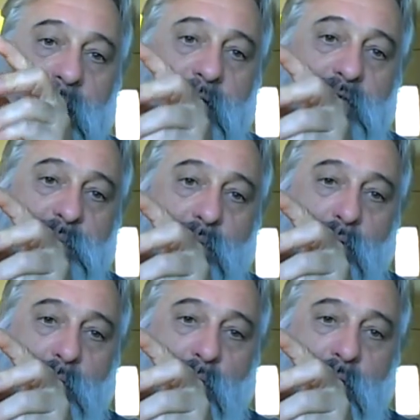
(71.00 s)
then I just
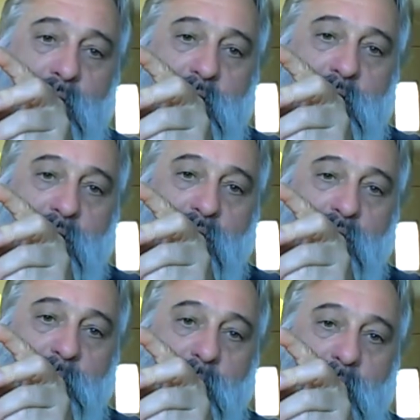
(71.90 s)
poured it in there
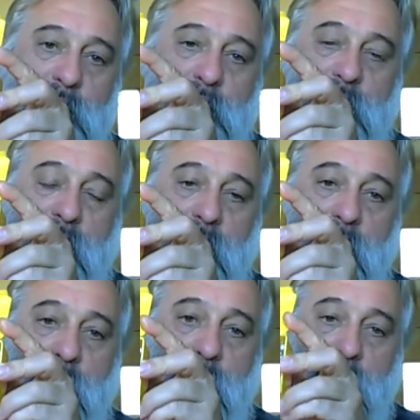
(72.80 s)
over the bullets.
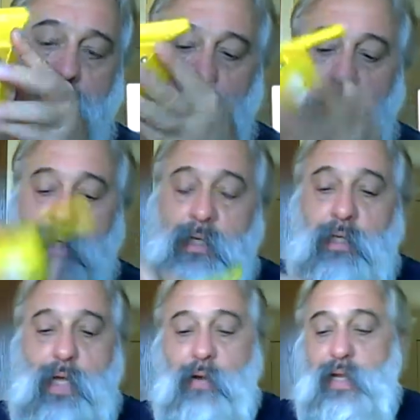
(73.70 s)

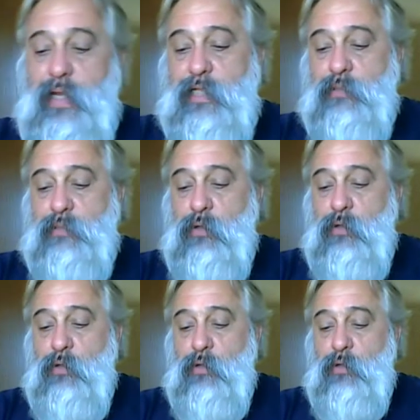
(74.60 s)
Now it gets to the
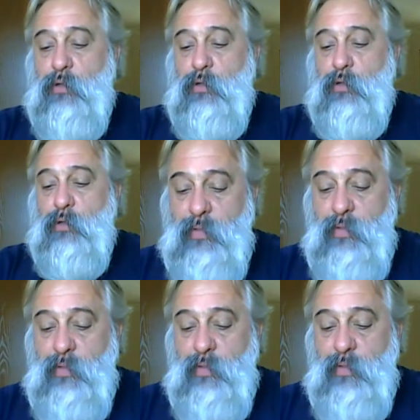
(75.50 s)
bullets all lubed
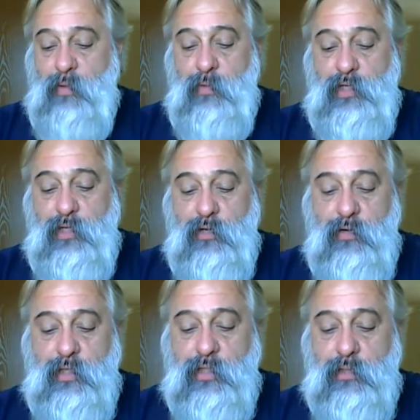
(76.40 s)
up, and then what you do
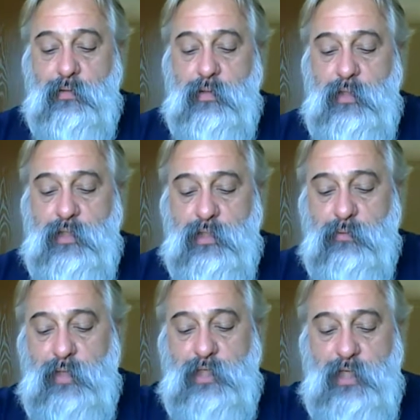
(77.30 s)
is you just
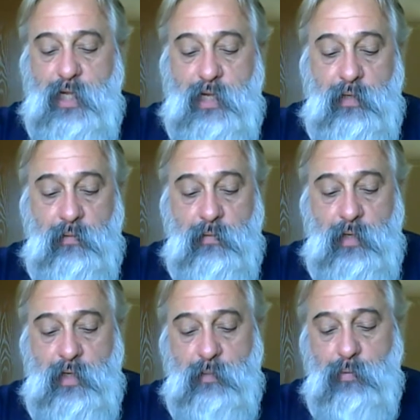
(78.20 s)
reach in and
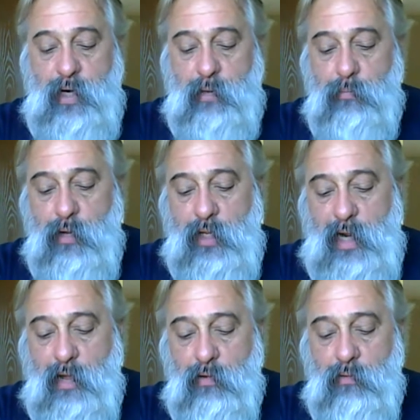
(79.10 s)
you break a bullet
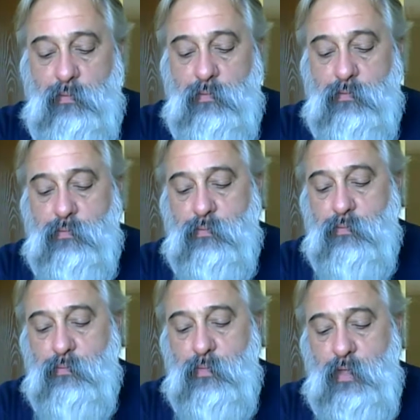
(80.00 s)
out,
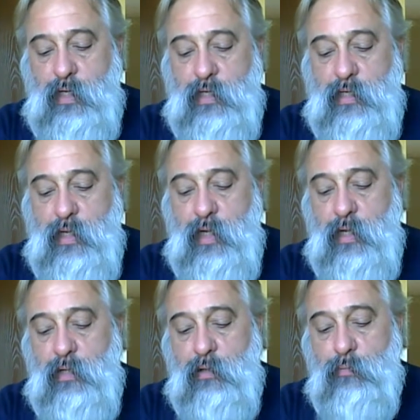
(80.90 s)
and
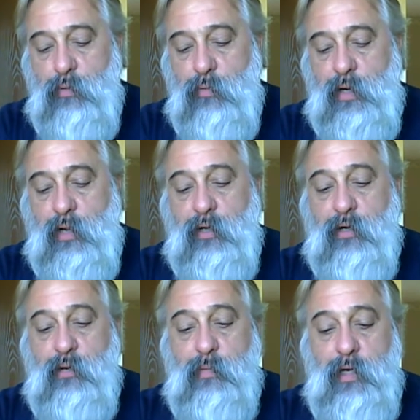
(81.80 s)
pull it out here in a
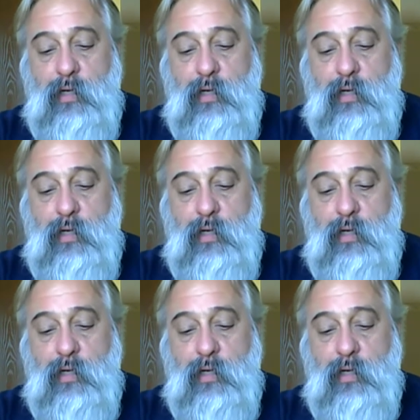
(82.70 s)
minute.